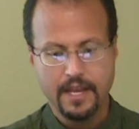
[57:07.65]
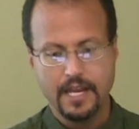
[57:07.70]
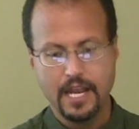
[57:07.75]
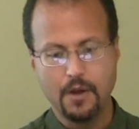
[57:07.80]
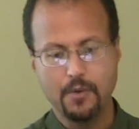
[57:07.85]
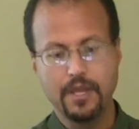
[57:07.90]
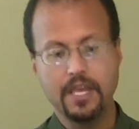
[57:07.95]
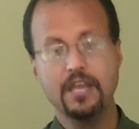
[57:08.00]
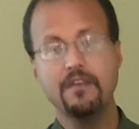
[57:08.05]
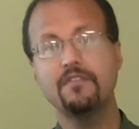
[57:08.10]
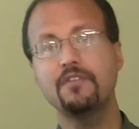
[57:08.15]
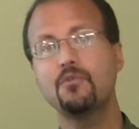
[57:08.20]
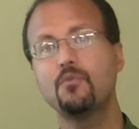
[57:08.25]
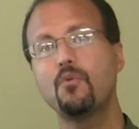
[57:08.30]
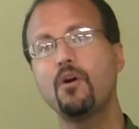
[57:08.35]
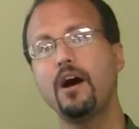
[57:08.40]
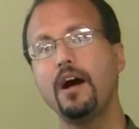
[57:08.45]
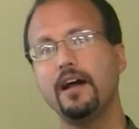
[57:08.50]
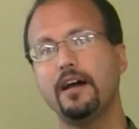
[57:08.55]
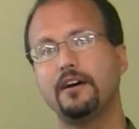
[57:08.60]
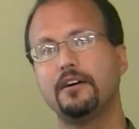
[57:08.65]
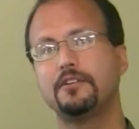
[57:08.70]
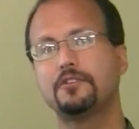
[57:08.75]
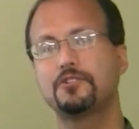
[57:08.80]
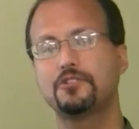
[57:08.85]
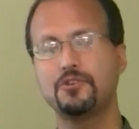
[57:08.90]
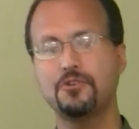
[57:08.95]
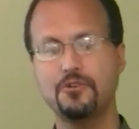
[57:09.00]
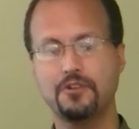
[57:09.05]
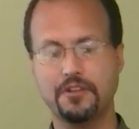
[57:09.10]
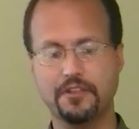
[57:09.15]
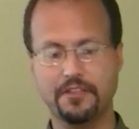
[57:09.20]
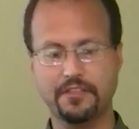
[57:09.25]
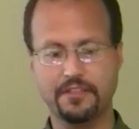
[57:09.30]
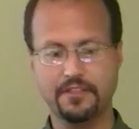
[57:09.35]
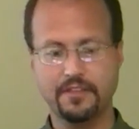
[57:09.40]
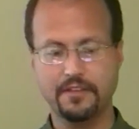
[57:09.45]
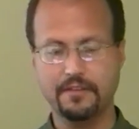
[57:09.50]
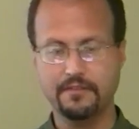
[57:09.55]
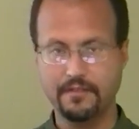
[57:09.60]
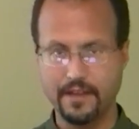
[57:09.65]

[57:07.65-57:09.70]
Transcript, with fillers: Now, even while Judith